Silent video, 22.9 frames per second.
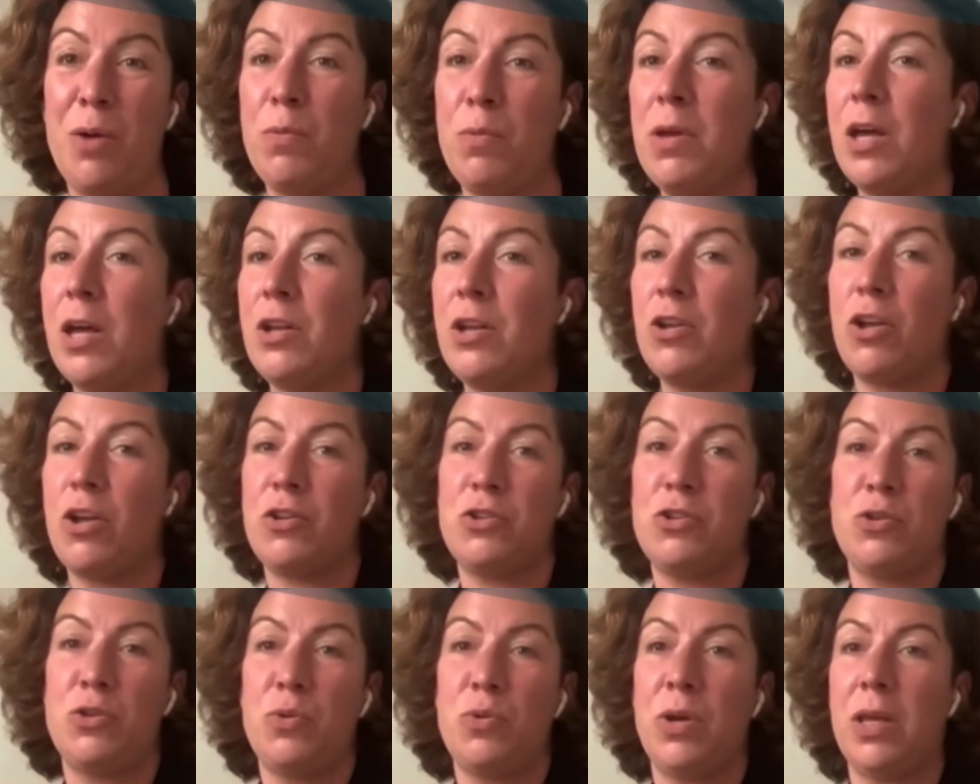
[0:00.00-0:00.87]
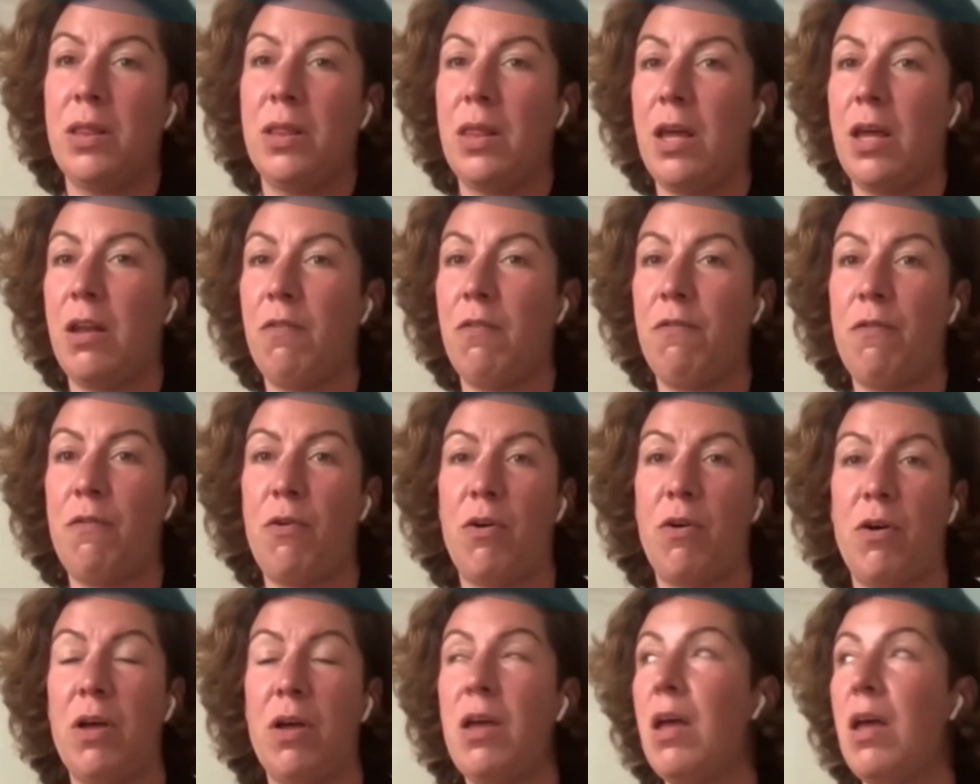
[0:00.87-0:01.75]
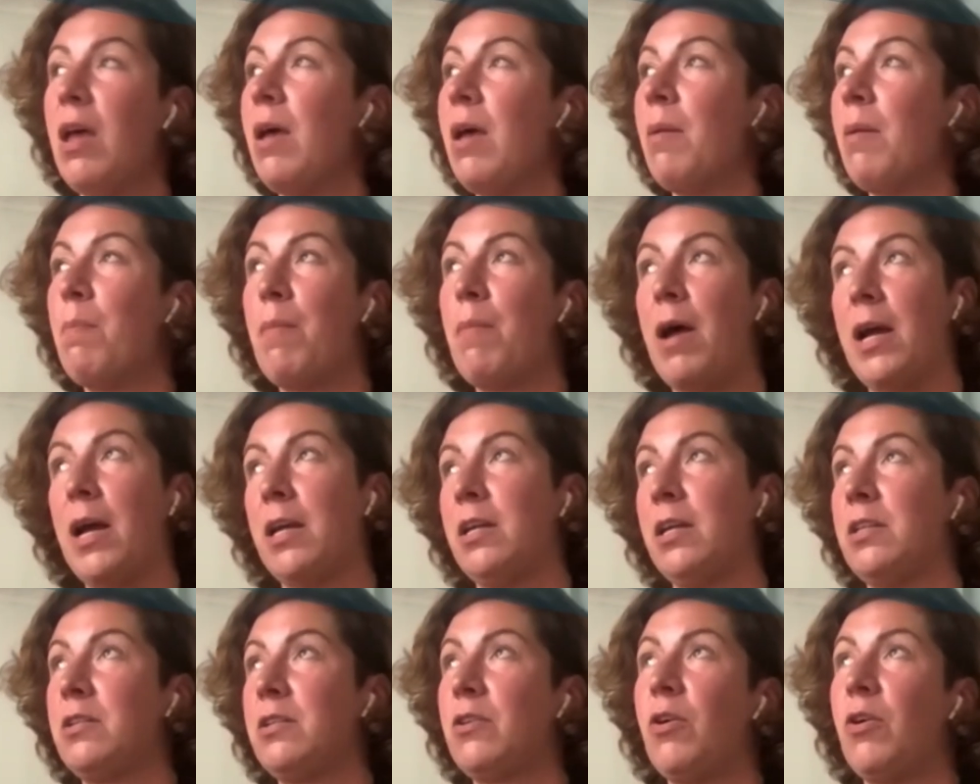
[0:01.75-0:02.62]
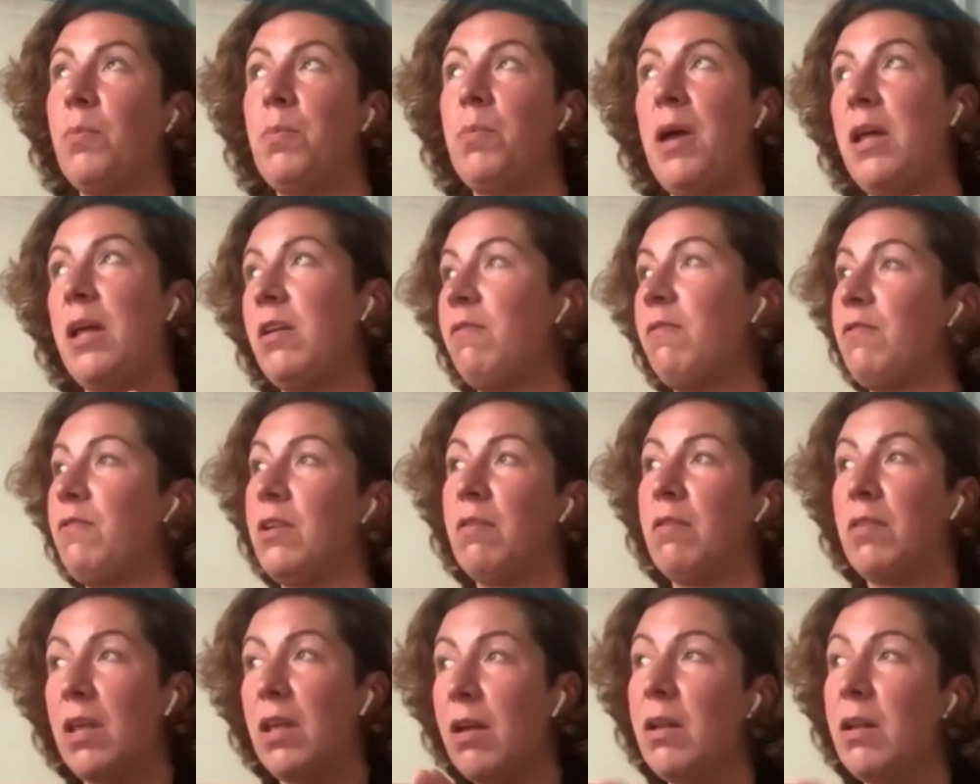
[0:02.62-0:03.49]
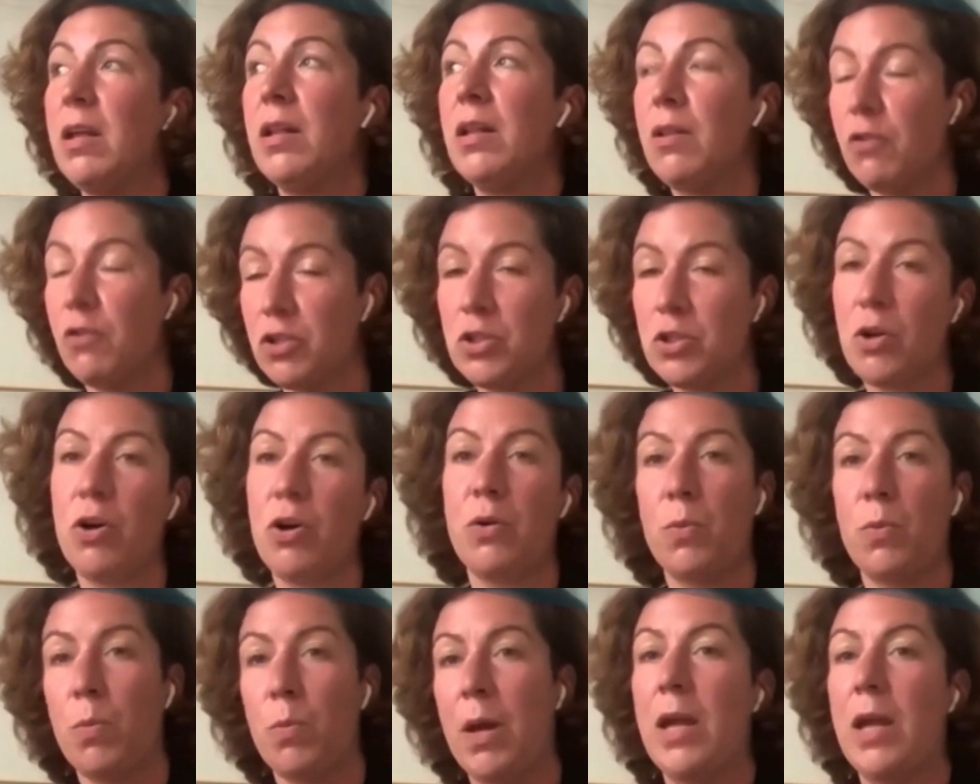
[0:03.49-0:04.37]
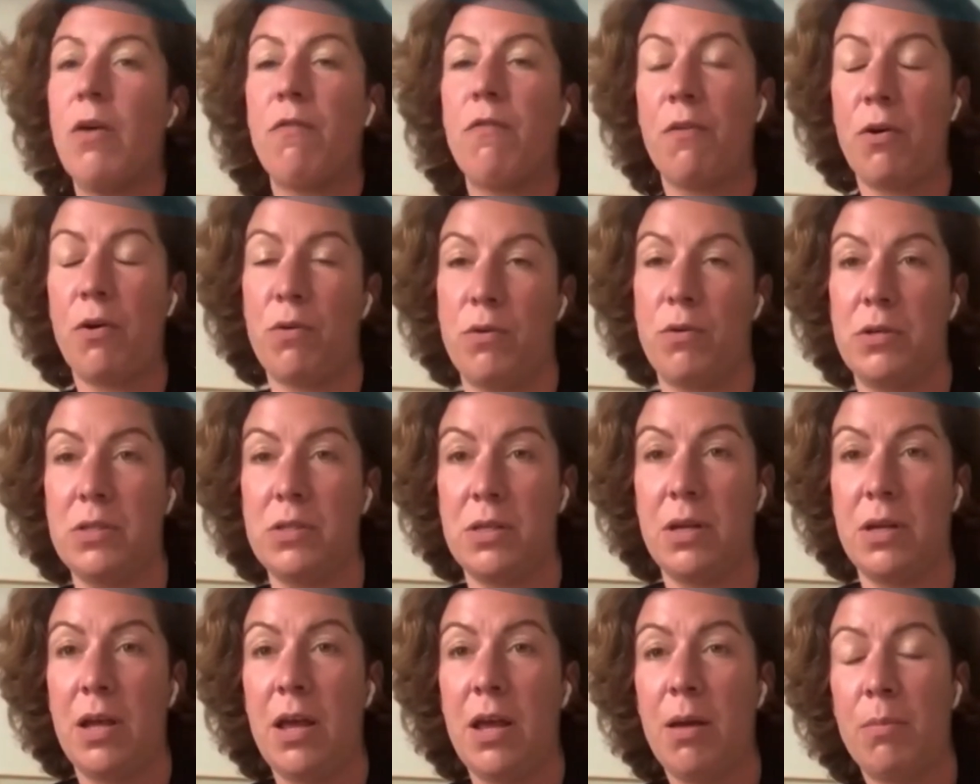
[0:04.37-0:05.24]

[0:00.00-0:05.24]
We are not doing that for market competitiveness in a short way, of course,